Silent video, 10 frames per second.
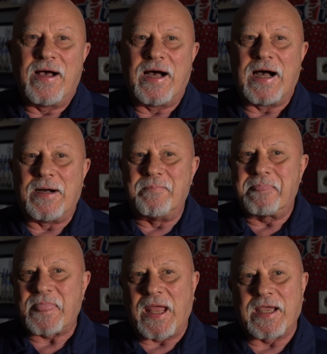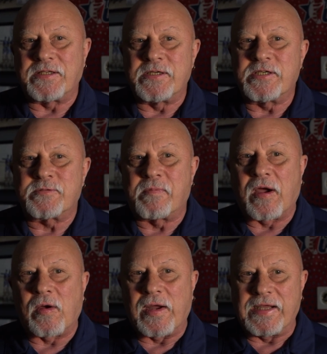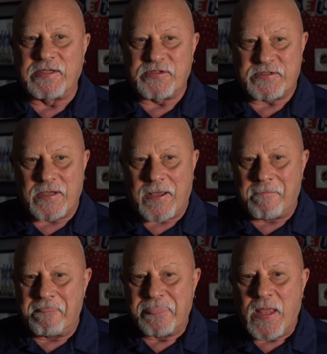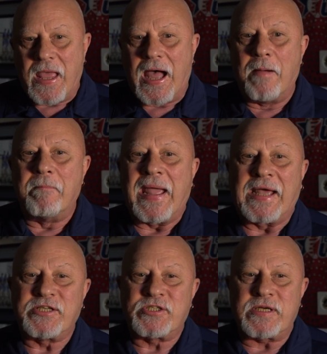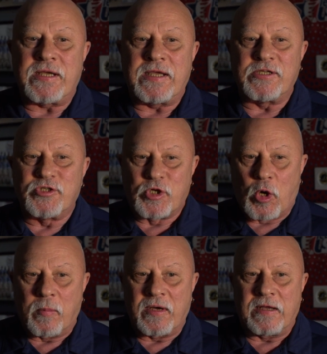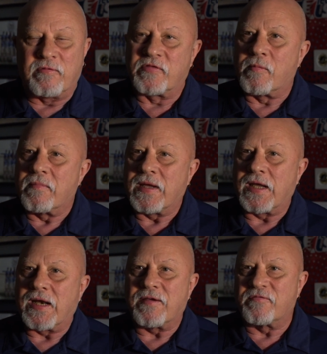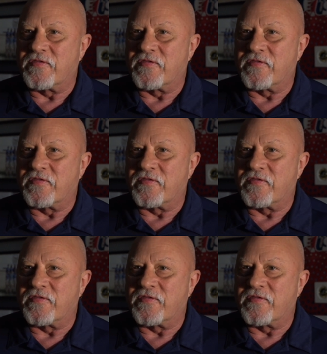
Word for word: I got to experience a match in Germany with the men in